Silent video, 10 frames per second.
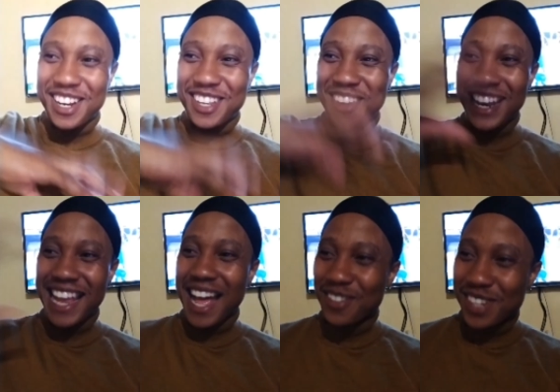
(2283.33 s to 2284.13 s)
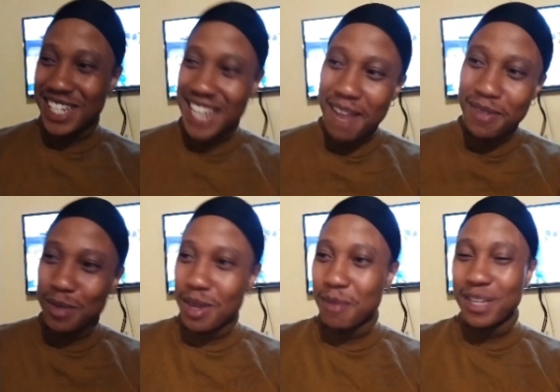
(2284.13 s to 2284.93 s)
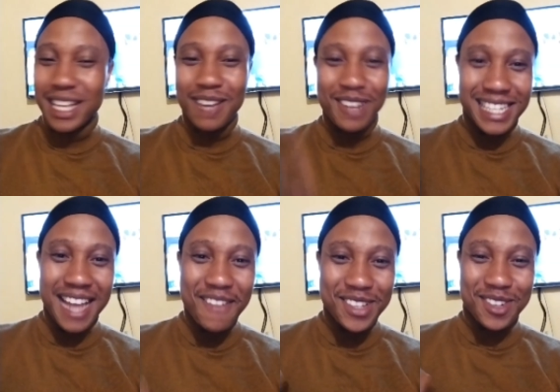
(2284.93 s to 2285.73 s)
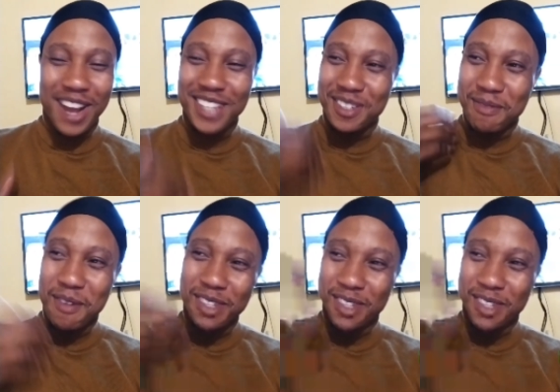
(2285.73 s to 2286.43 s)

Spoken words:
that you can help to shape those people. And when the time is right to move on